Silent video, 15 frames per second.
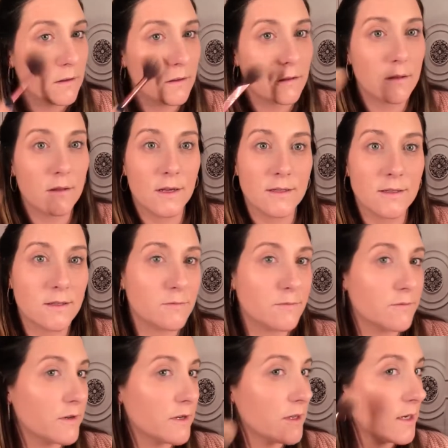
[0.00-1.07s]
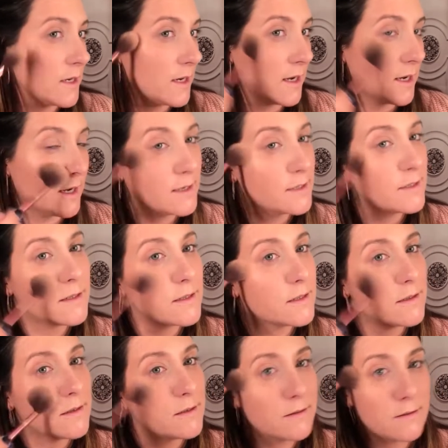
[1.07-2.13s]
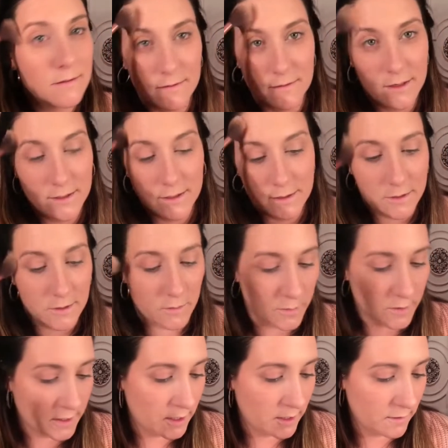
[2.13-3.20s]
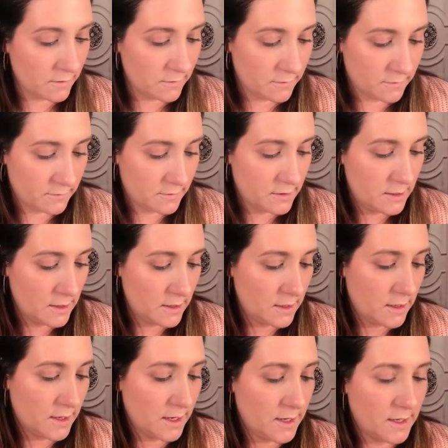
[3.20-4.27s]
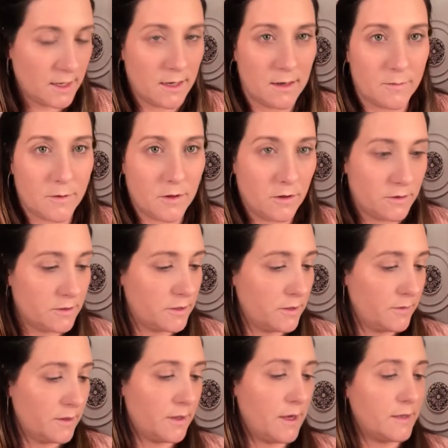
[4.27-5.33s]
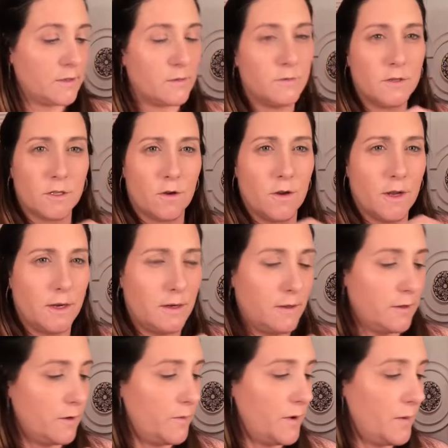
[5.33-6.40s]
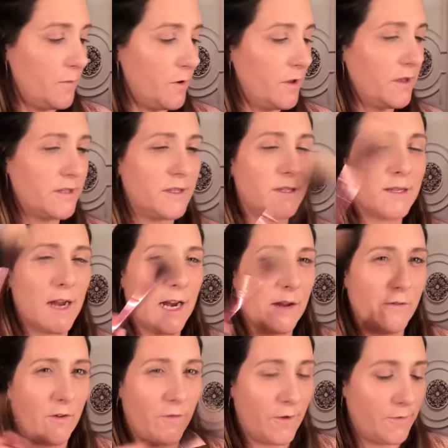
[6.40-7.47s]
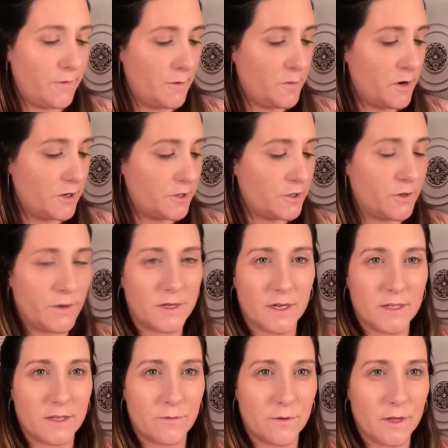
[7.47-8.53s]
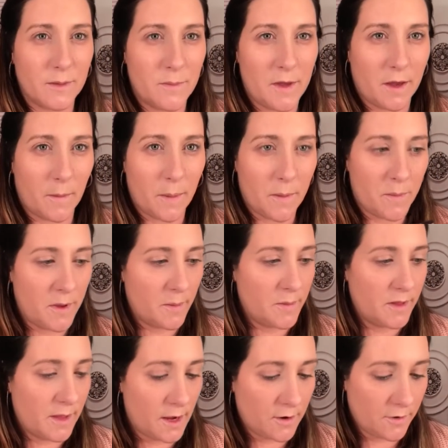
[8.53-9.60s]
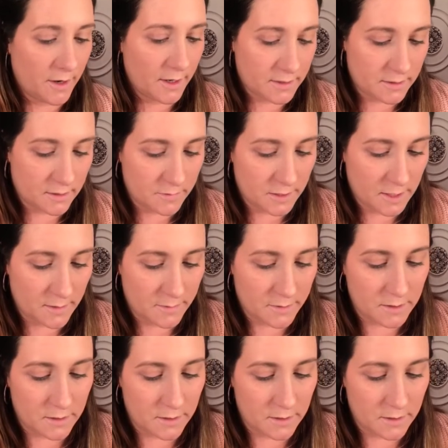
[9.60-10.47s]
That's really nice. That's super cute. I got to get up closer with that. So I'm just going in a little bit more. This is kind of a fluffy brush, so it doesn't really pick up the pigment that great sometimes.